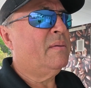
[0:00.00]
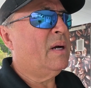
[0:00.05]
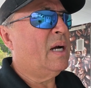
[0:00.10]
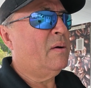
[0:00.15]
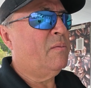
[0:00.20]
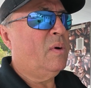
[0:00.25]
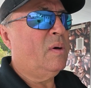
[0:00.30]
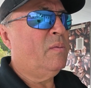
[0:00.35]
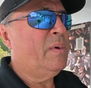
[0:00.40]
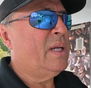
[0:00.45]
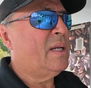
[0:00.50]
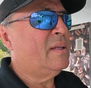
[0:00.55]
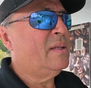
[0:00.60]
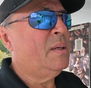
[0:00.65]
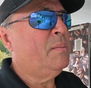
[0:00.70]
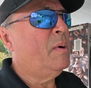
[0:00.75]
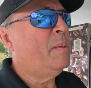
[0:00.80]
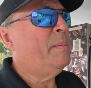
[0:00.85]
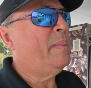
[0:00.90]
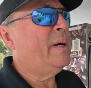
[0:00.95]
I went with a
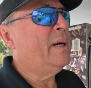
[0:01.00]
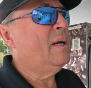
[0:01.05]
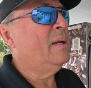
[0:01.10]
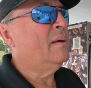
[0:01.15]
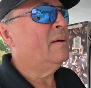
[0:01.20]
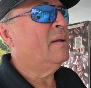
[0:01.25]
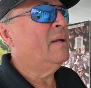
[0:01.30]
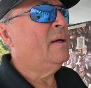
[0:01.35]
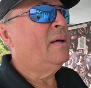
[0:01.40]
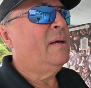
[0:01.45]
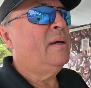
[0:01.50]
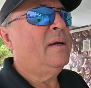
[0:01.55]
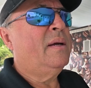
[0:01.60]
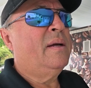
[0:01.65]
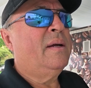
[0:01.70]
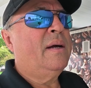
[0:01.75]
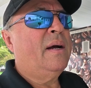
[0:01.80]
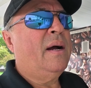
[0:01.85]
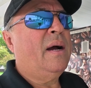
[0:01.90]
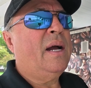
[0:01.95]
demo pilot.
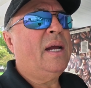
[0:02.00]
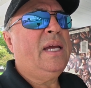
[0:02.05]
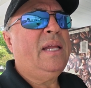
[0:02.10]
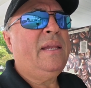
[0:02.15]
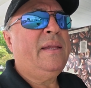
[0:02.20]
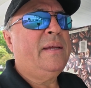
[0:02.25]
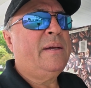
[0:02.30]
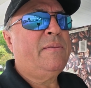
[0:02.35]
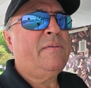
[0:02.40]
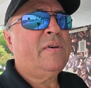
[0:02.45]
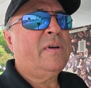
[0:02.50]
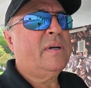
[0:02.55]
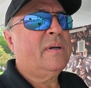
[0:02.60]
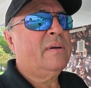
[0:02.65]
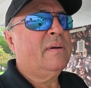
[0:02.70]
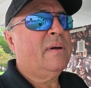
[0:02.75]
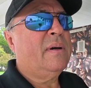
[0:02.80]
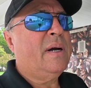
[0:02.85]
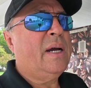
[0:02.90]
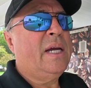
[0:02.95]
I
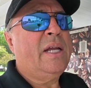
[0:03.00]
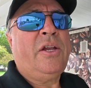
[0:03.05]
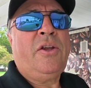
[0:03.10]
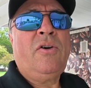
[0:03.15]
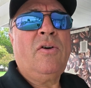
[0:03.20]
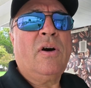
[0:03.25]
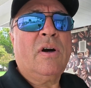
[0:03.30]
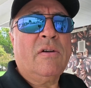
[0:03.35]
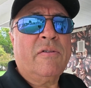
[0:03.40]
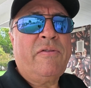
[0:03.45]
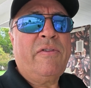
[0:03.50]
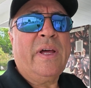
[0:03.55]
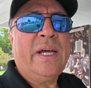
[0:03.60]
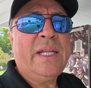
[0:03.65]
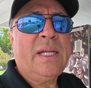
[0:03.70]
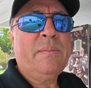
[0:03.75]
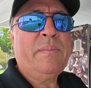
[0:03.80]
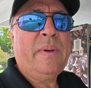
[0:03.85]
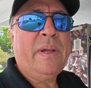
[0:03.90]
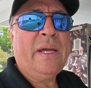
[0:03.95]
knew how to fly
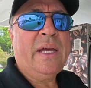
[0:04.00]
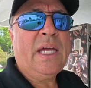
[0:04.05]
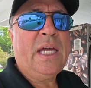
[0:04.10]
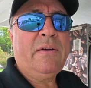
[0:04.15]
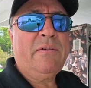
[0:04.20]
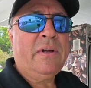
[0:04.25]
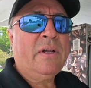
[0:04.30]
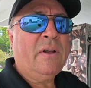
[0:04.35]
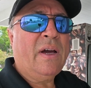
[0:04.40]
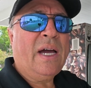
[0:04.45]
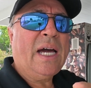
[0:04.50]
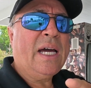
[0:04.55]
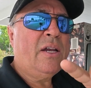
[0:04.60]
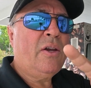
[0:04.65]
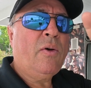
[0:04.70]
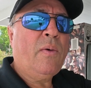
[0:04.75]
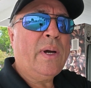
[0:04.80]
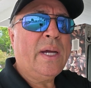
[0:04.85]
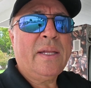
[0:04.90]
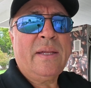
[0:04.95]
the plane, even though I had
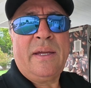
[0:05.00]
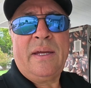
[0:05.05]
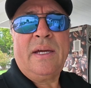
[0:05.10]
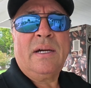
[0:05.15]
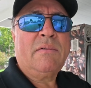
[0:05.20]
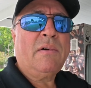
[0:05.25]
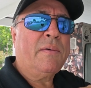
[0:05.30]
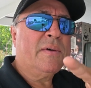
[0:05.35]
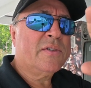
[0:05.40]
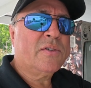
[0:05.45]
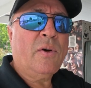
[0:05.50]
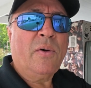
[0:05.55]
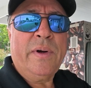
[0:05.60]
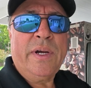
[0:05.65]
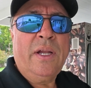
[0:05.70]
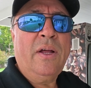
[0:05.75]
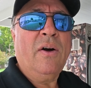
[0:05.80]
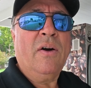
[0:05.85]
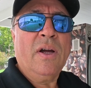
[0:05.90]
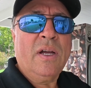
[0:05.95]
no idea what was going
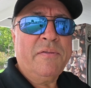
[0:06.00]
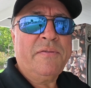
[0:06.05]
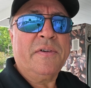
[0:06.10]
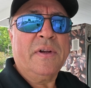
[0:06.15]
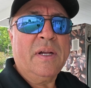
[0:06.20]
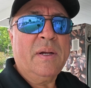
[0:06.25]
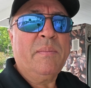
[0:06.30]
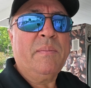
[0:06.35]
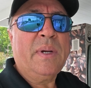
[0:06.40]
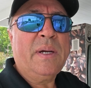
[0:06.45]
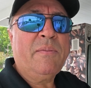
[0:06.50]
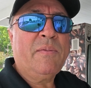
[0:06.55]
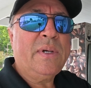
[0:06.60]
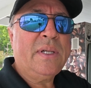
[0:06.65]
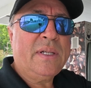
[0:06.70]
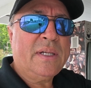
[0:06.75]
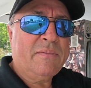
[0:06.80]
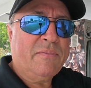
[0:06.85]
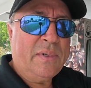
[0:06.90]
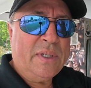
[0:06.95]
on in front of me with
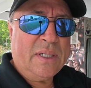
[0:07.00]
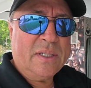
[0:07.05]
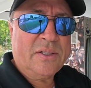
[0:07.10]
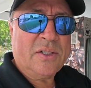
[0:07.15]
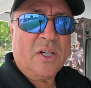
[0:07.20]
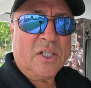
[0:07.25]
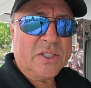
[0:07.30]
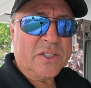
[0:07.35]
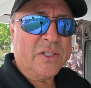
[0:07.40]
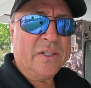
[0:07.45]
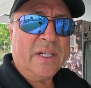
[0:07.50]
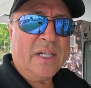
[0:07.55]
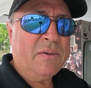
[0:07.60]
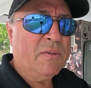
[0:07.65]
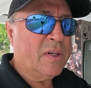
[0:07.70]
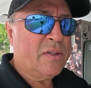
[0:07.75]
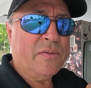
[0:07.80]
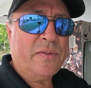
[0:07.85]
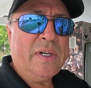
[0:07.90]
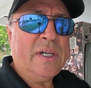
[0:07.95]
the touchscreen. It
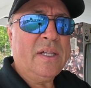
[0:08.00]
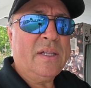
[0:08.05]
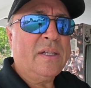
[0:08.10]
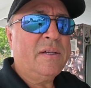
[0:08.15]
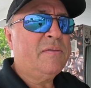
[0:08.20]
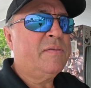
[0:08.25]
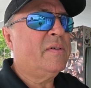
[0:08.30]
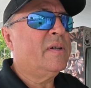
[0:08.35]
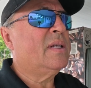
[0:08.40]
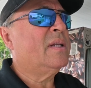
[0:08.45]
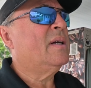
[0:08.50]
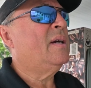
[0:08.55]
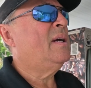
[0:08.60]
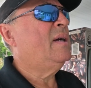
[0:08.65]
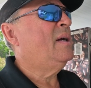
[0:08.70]
was very different.